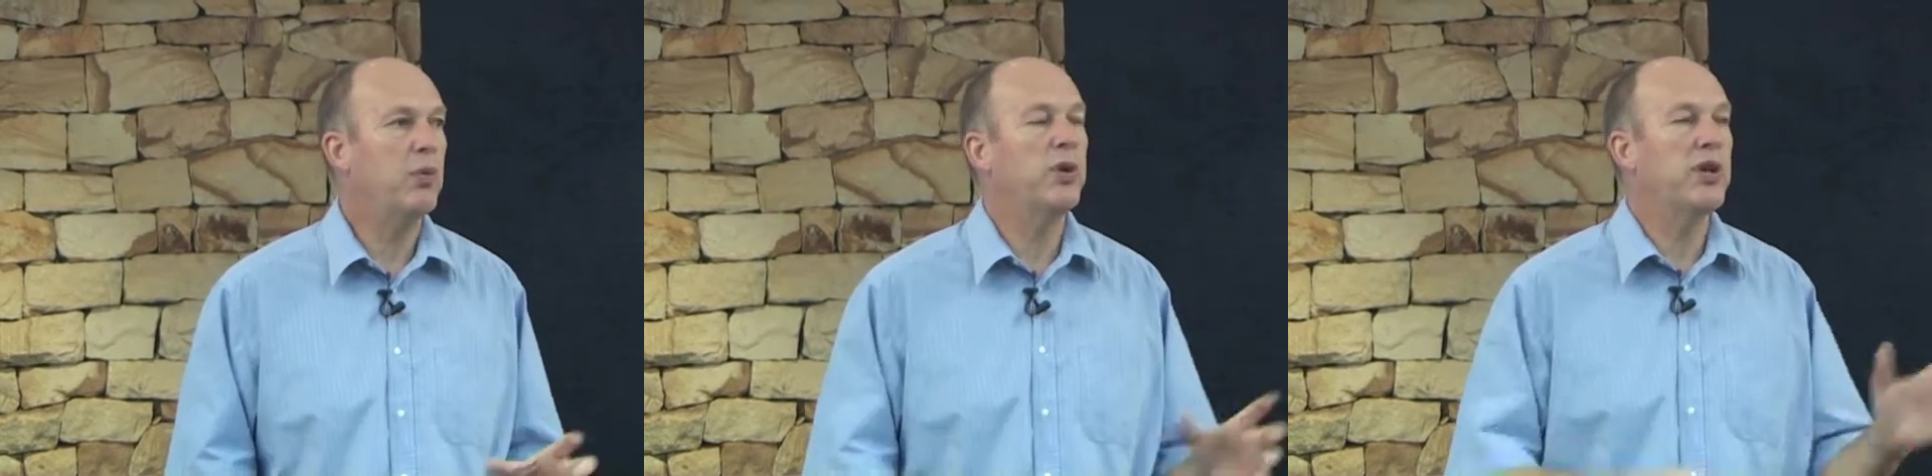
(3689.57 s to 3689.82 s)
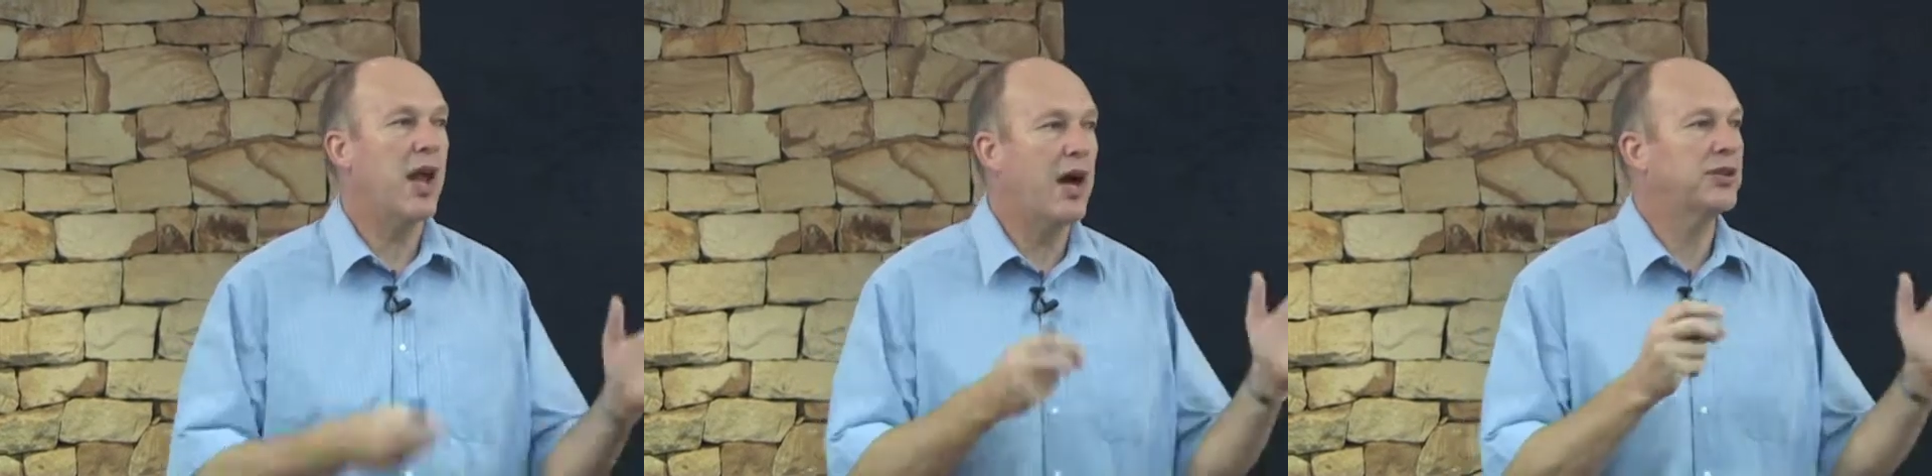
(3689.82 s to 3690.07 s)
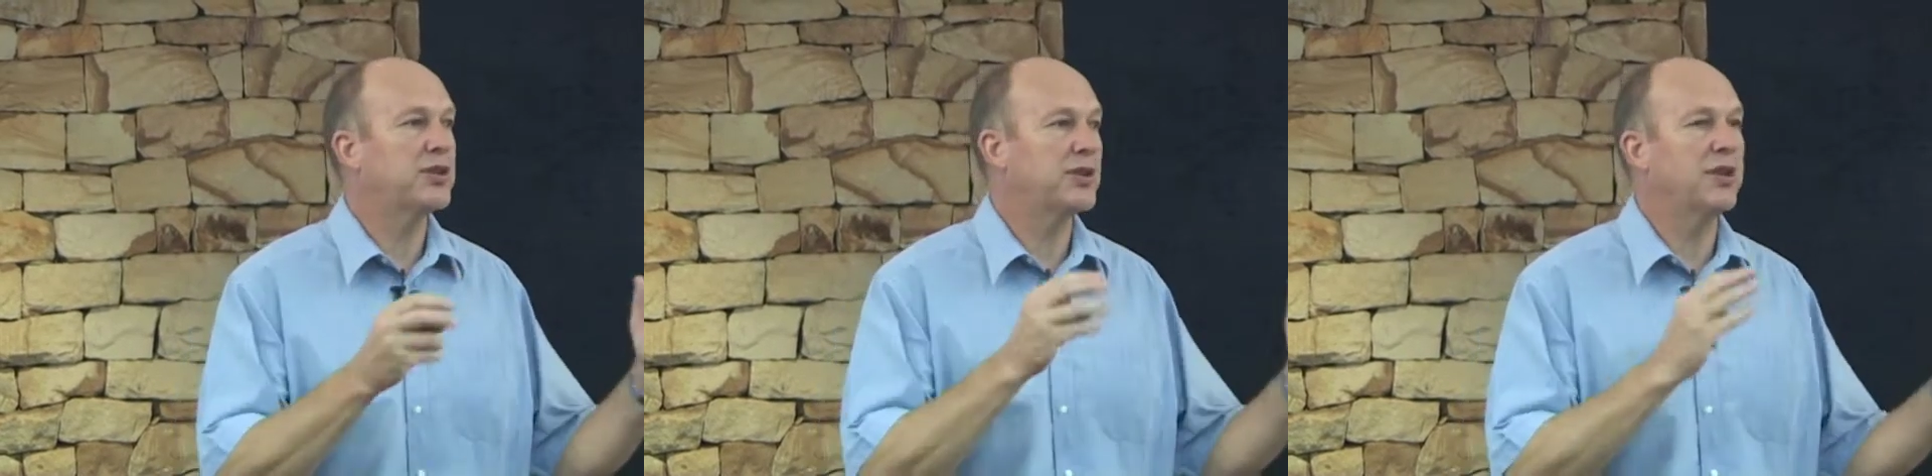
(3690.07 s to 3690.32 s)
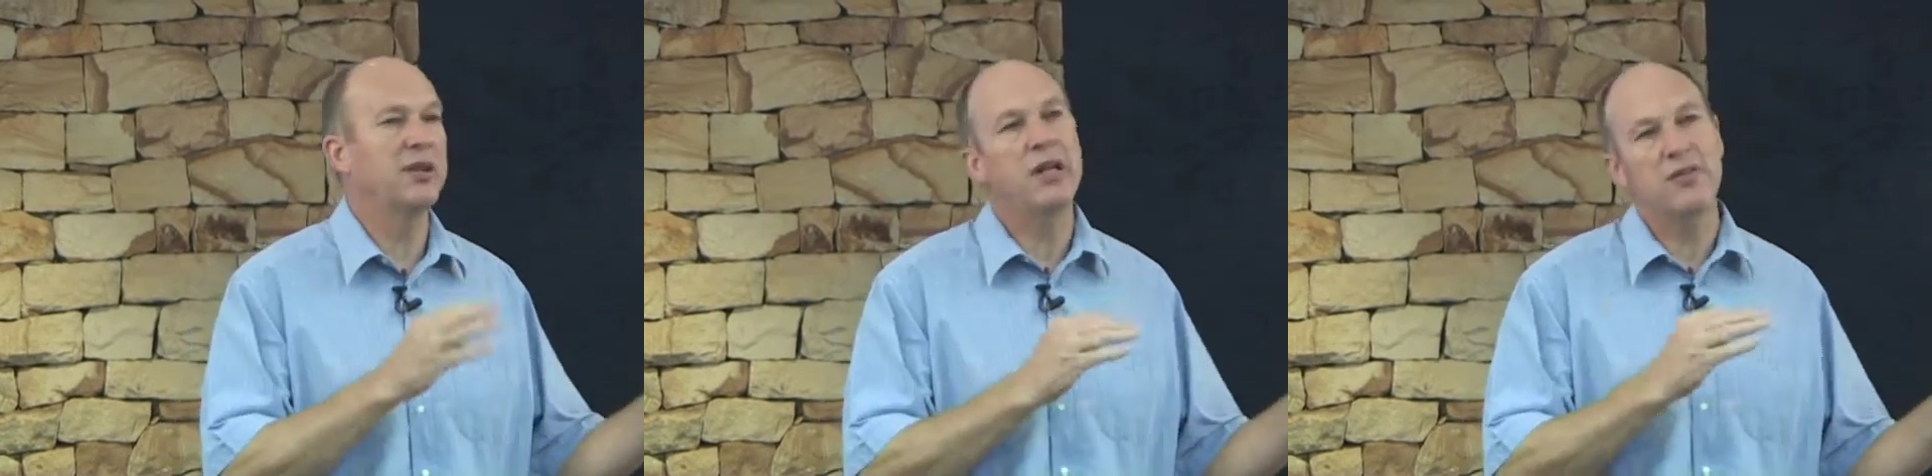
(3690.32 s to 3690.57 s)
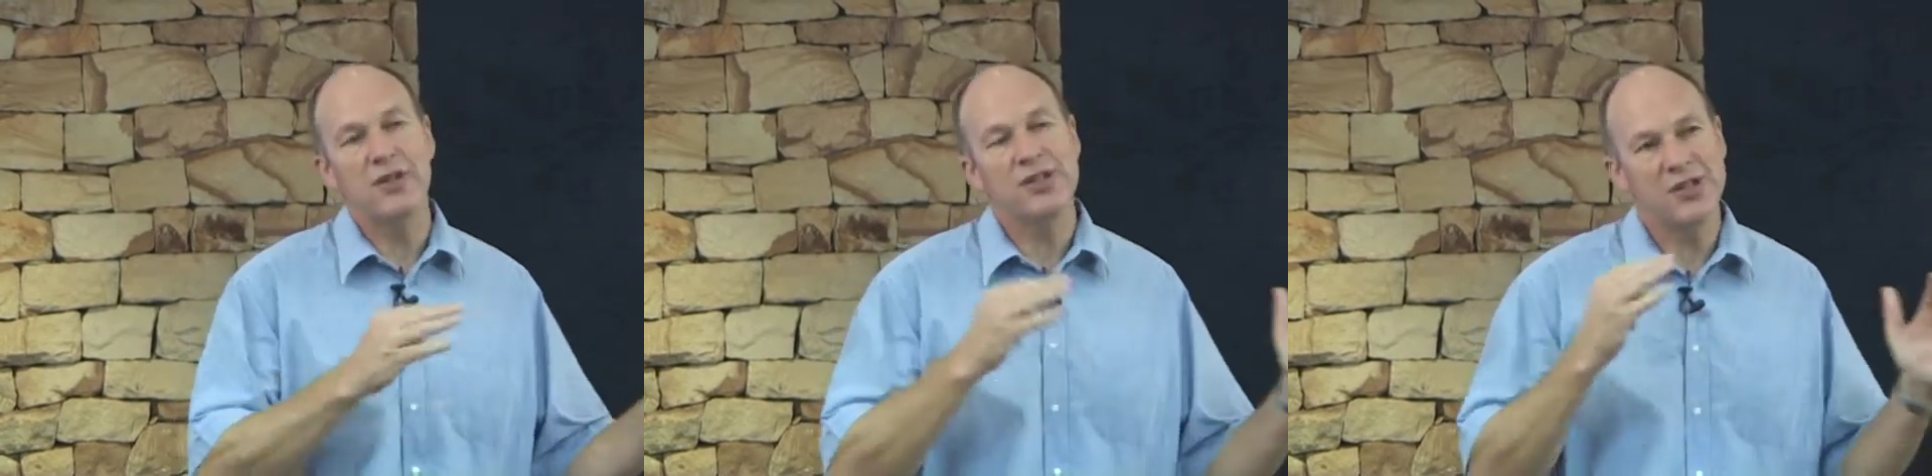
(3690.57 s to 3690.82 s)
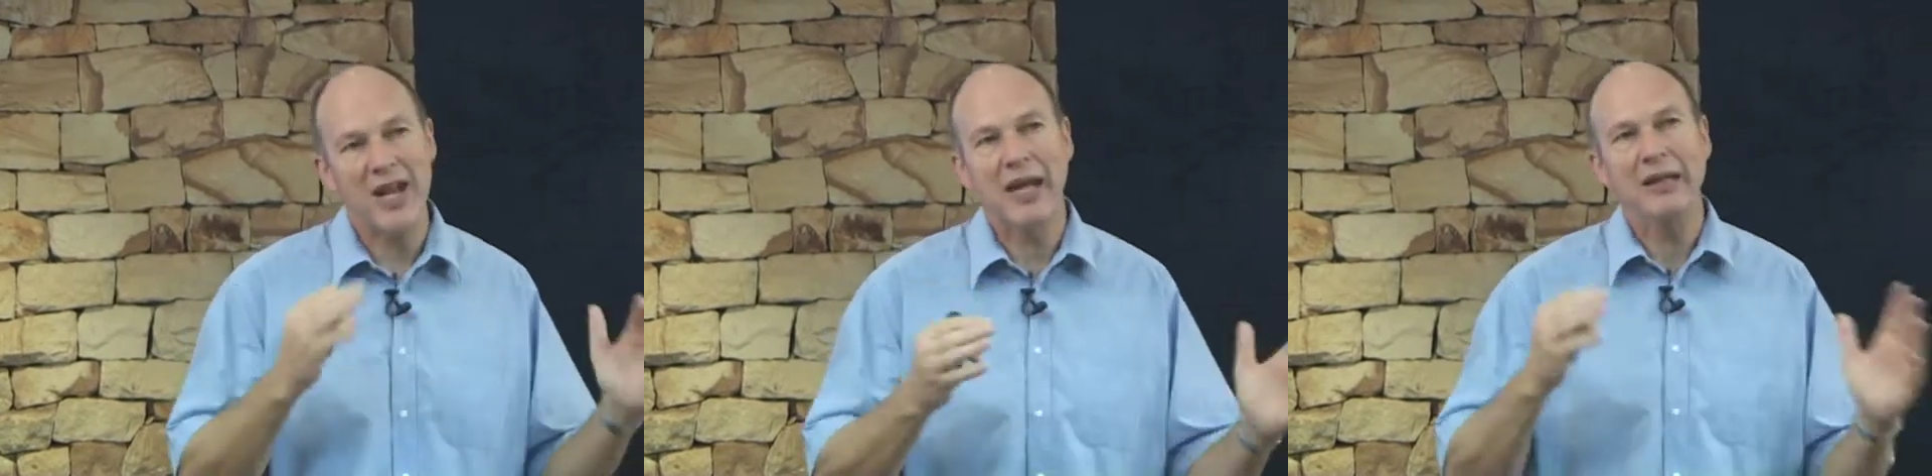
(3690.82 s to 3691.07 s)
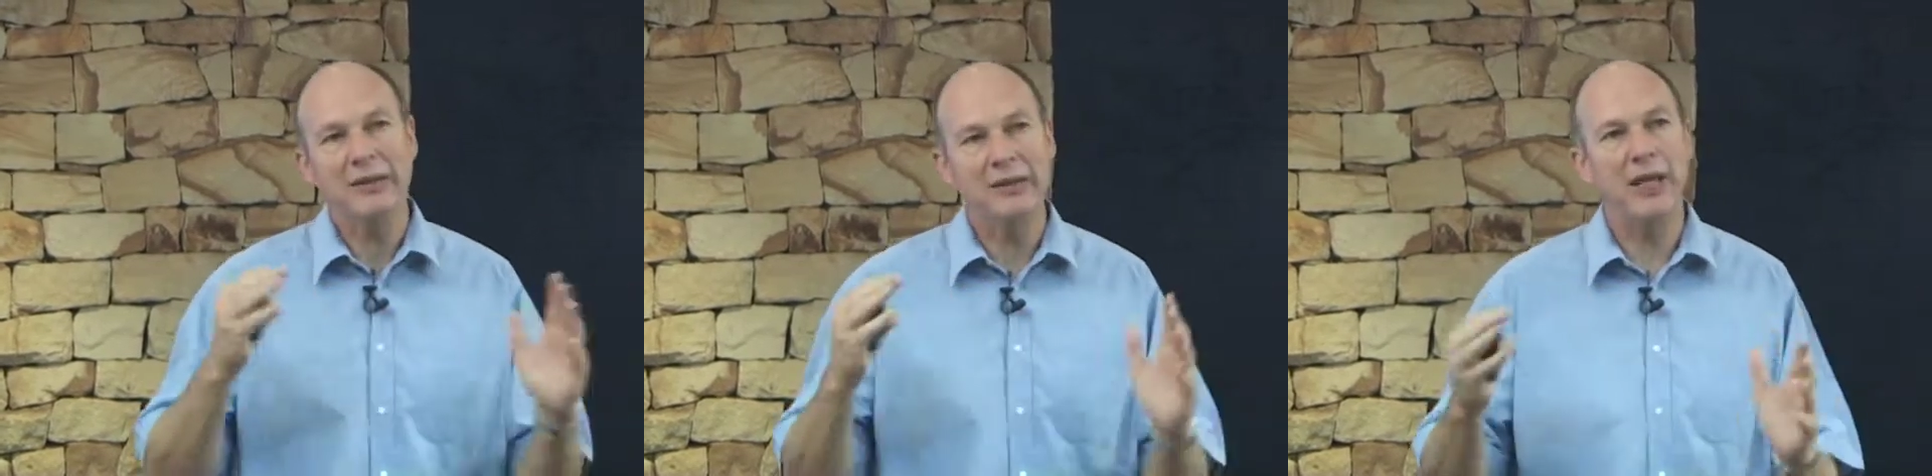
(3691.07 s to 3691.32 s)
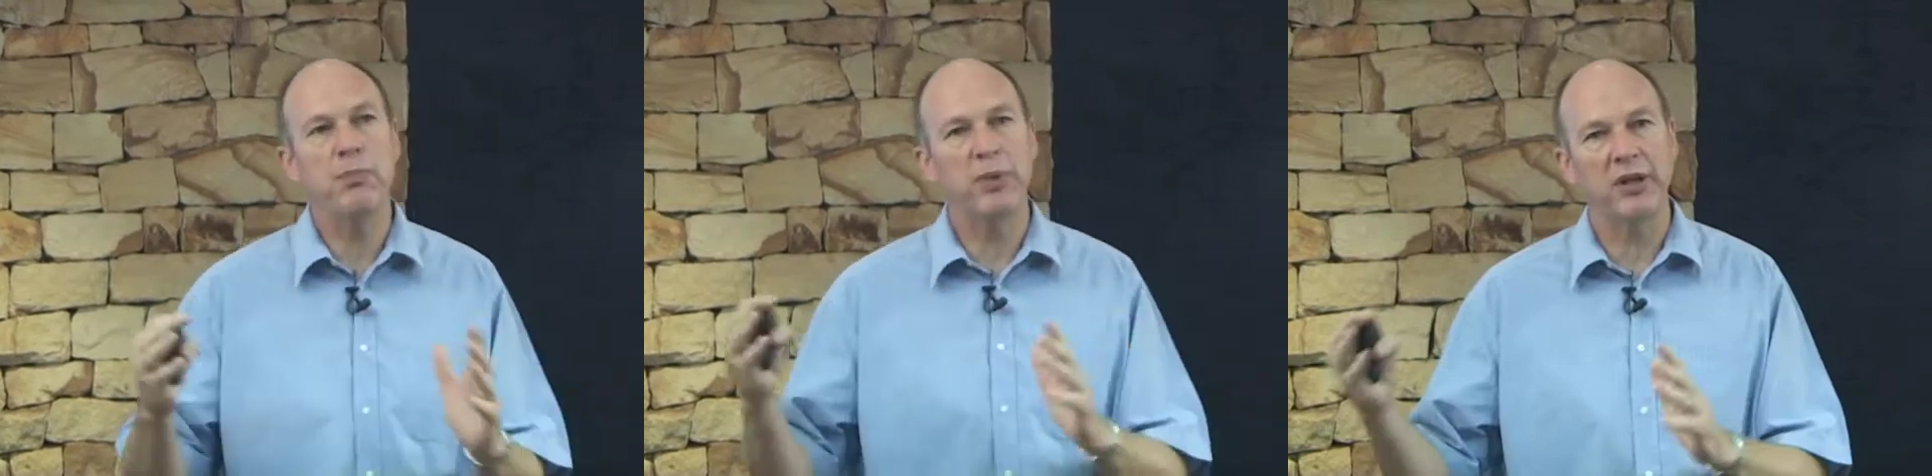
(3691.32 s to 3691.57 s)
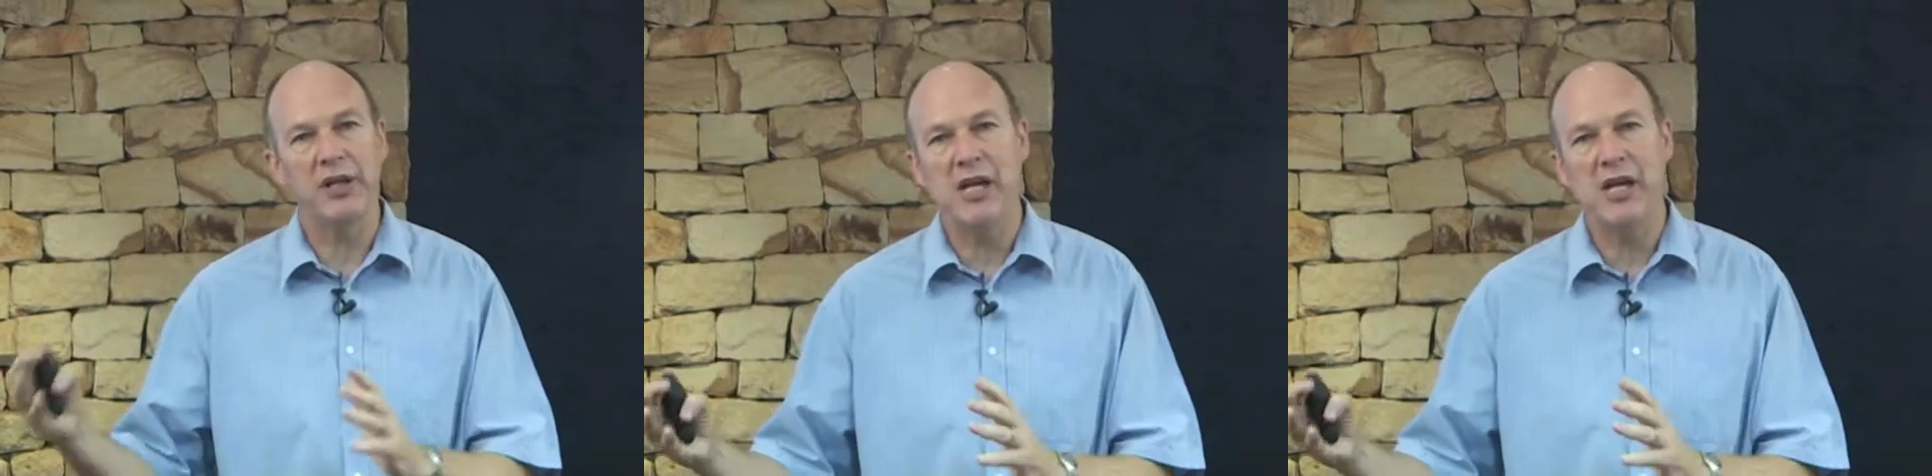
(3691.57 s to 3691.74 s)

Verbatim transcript: We're now still in the second temple